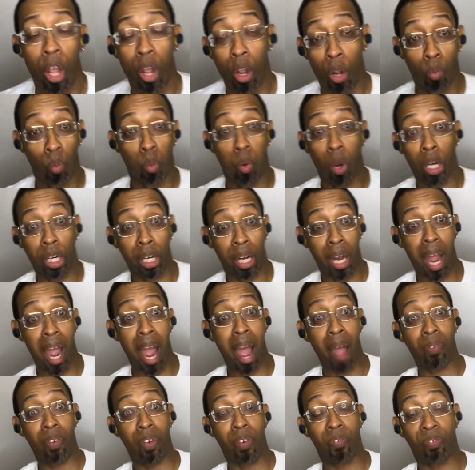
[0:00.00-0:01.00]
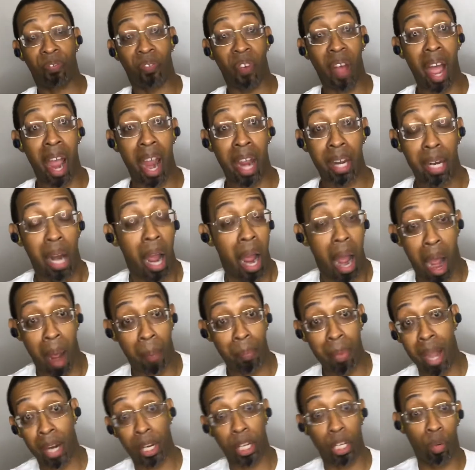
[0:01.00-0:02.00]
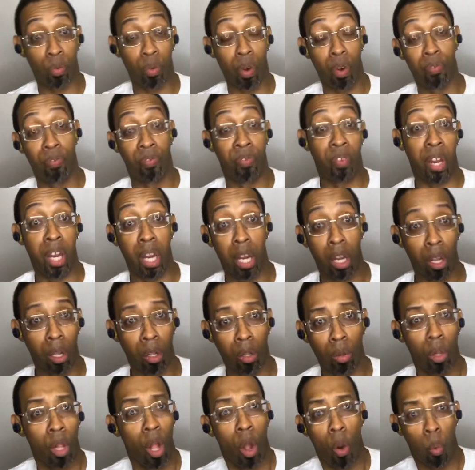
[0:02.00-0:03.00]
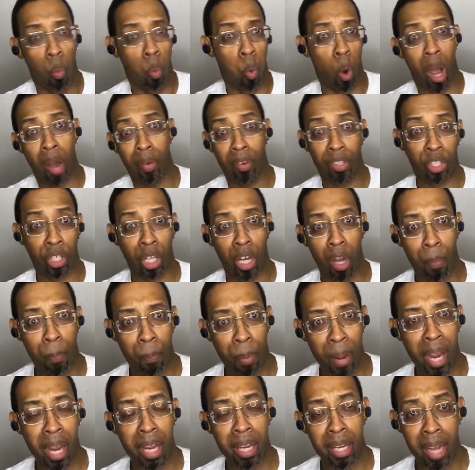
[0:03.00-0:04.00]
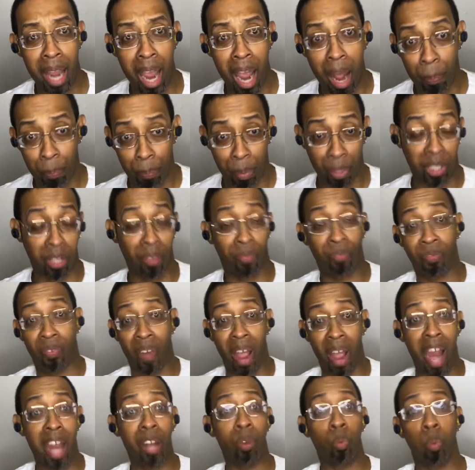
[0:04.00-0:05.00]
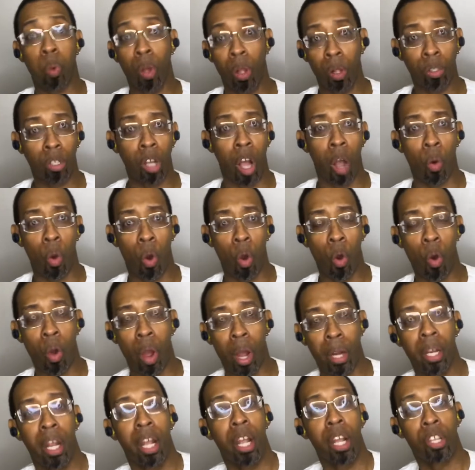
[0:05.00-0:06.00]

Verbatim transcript: We're going to have a fight. I'm not going to reveal where it's going to be yet, but the fight will go on.